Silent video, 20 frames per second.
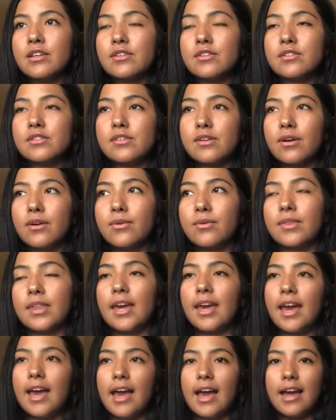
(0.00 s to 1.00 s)
So
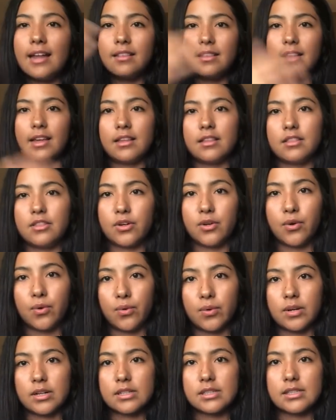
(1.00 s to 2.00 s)
they had like the
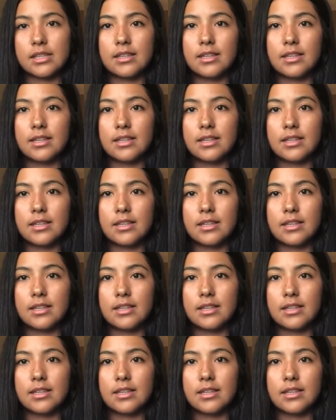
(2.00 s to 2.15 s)
course,